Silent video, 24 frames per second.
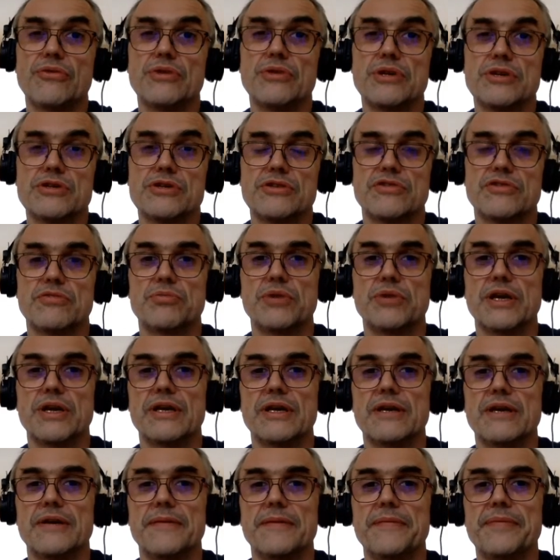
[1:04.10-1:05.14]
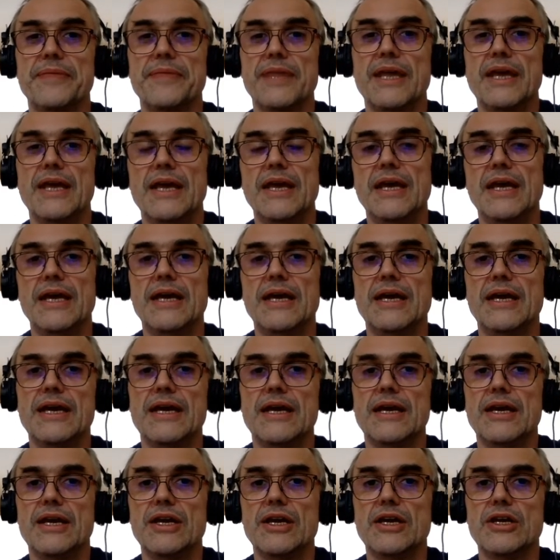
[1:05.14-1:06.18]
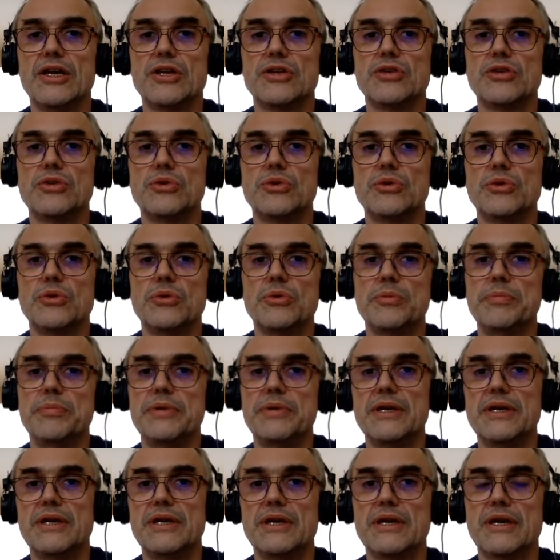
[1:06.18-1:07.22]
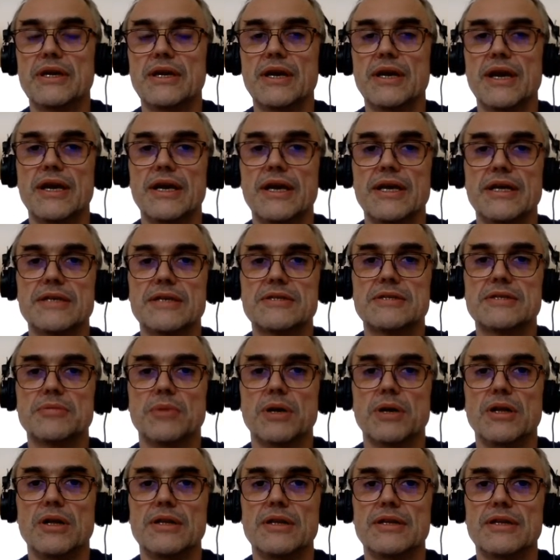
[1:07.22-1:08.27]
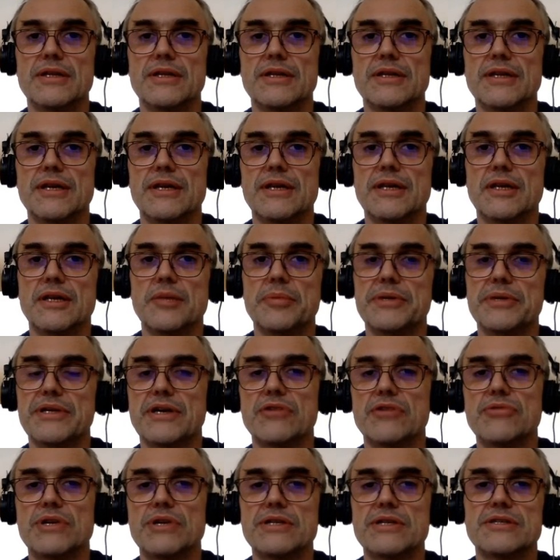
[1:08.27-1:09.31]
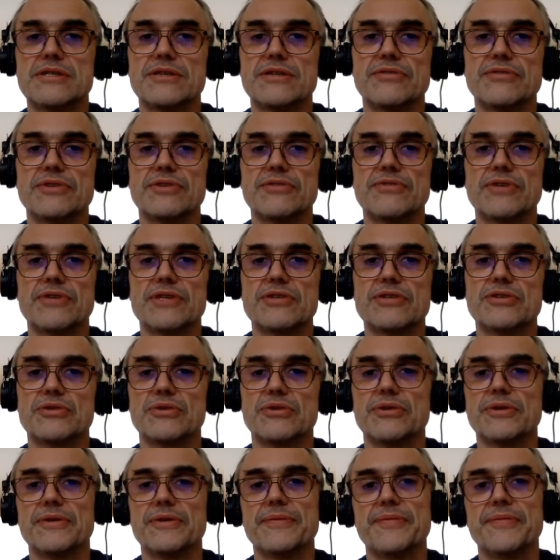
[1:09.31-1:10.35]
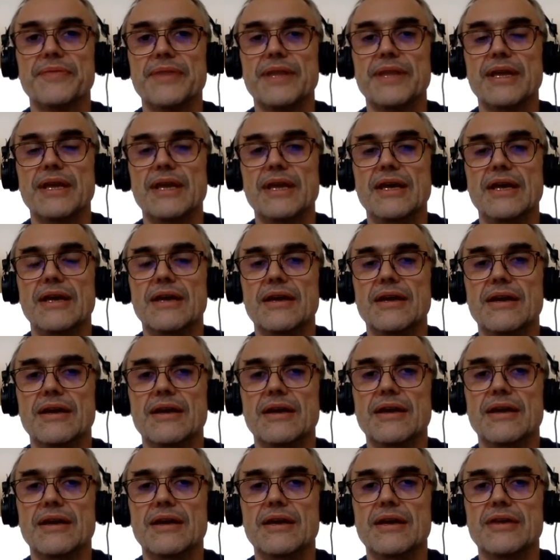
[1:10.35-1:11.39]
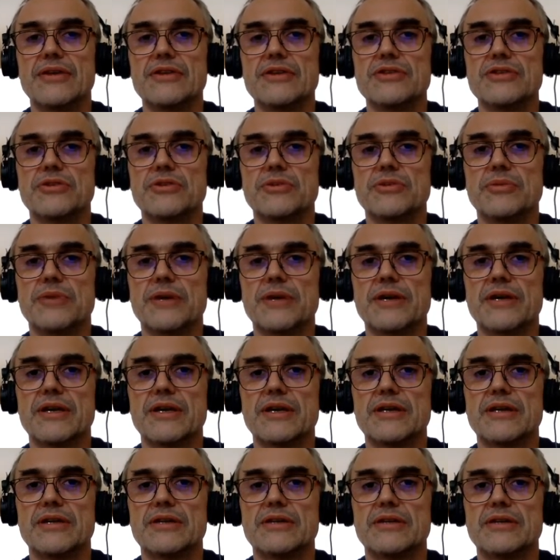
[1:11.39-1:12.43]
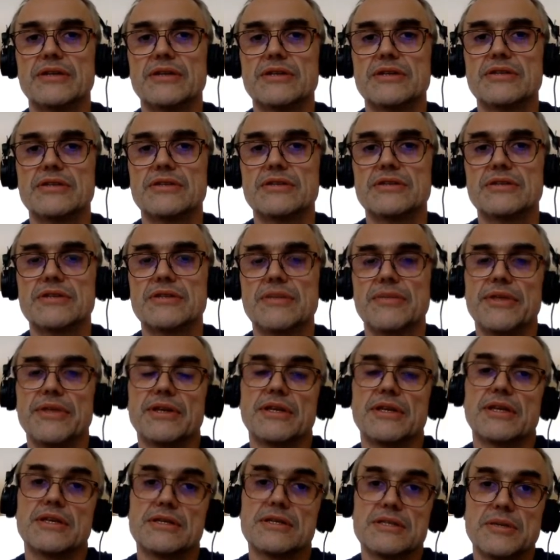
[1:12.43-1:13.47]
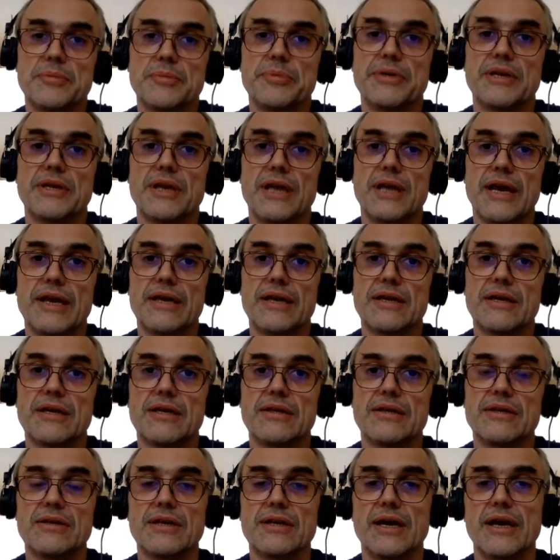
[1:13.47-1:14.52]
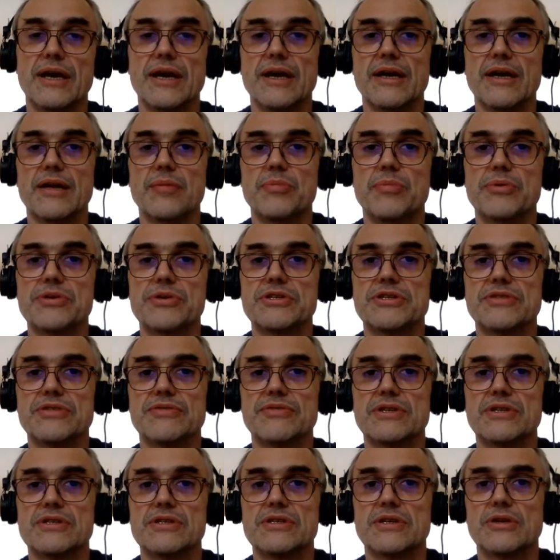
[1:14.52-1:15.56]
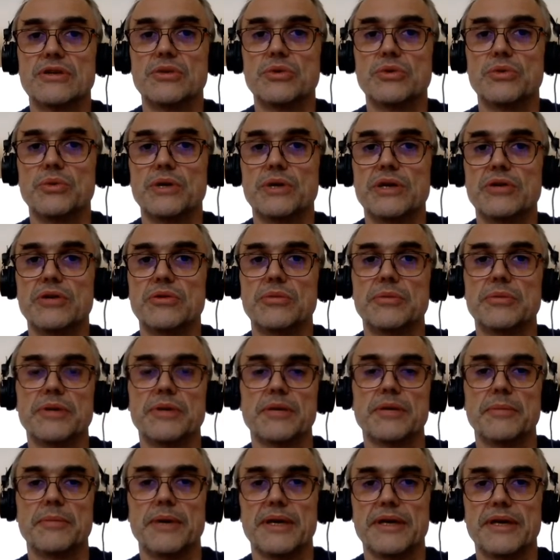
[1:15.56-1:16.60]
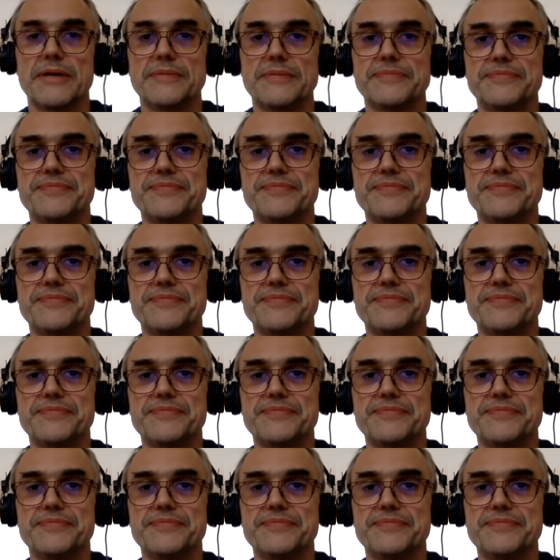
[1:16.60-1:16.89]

years of break to being a small and a little bit aggressive investor in the stock market. It is something that I simply like, and I perceive it as a good way to make money.